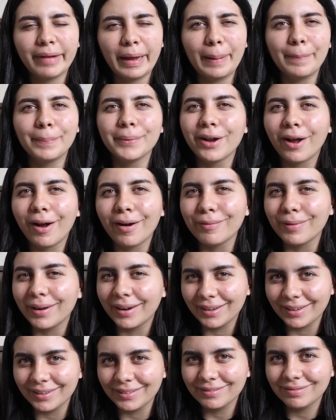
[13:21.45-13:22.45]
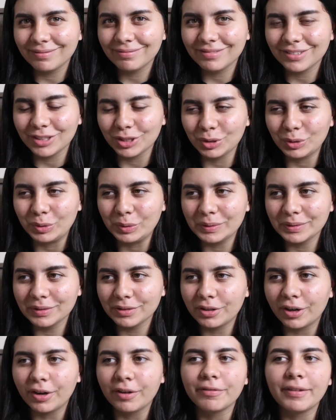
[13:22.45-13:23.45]
I'm not ready to
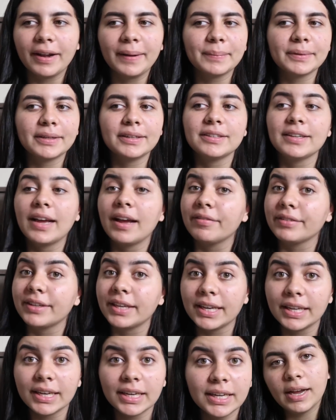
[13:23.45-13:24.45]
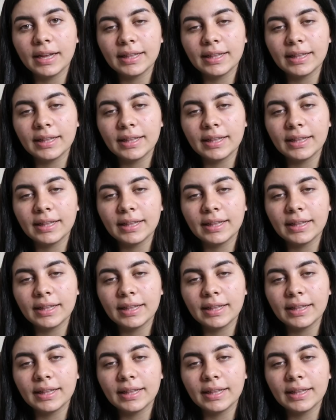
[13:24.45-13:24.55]
start a family, to have a kid.